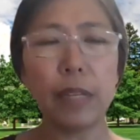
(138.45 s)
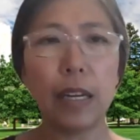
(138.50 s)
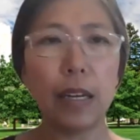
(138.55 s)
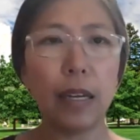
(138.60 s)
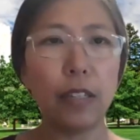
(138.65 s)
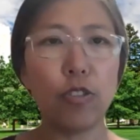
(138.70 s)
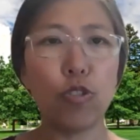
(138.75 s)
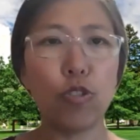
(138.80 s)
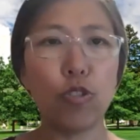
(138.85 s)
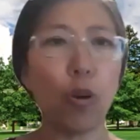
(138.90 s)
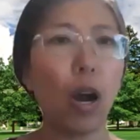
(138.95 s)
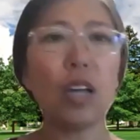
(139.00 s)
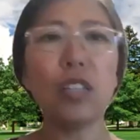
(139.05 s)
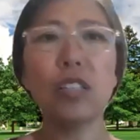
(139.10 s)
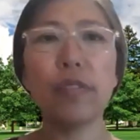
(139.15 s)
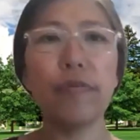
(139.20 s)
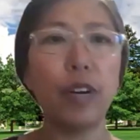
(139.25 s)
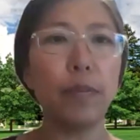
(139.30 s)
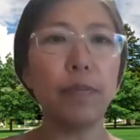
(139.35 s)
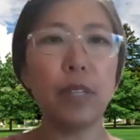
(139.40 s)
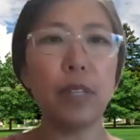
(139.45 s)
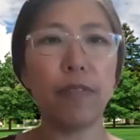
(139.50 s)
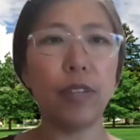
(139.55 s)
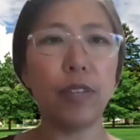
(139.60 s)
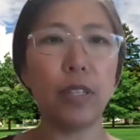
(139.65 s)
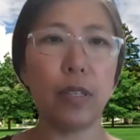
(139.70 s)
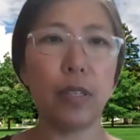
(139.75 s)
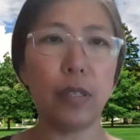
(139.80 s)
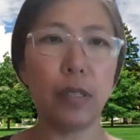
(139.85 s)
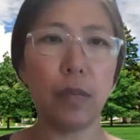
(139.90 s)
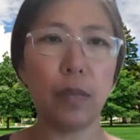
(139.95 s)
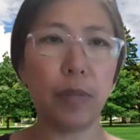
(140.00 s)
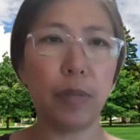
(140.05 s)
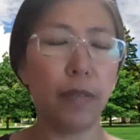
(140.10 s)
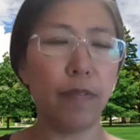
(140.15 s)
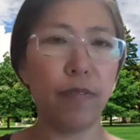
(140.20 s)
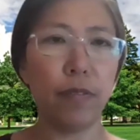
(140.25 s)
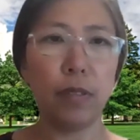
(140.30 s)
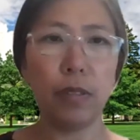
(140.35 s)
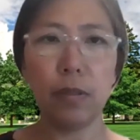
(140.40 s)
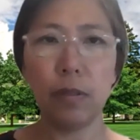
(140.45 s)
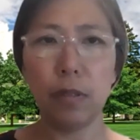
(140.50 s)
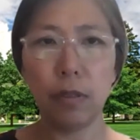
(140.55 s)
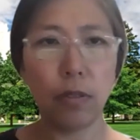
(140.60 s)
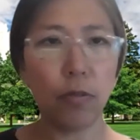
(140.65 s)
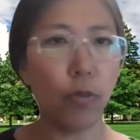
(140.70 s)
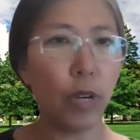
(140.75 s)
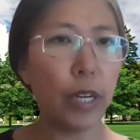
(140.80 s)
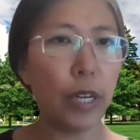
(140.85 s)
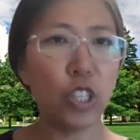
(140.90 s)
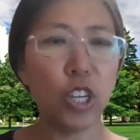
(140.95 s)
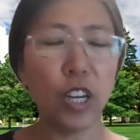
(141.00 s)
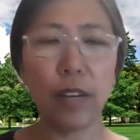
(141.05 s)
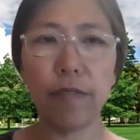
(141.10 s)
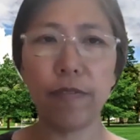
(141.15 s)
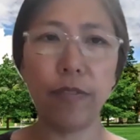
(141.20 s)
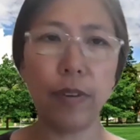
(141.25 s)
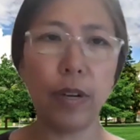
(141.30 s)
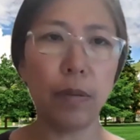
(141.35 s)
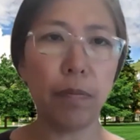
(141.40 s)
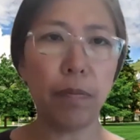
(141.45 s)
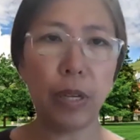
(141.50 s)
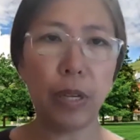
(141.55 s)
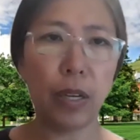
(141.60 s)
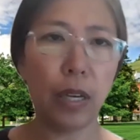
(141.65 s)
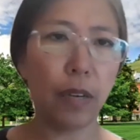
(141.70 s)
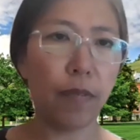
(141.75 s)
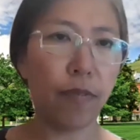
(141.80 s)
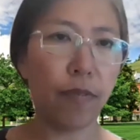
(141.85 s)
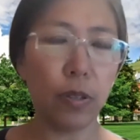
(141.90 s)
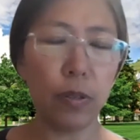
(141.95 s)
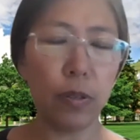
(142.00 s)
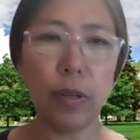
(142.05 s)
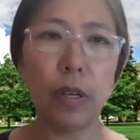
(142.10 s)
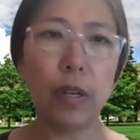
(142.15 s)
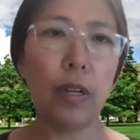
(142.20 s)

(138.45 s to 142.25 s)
it draws from different disciplines, ranging from behavioral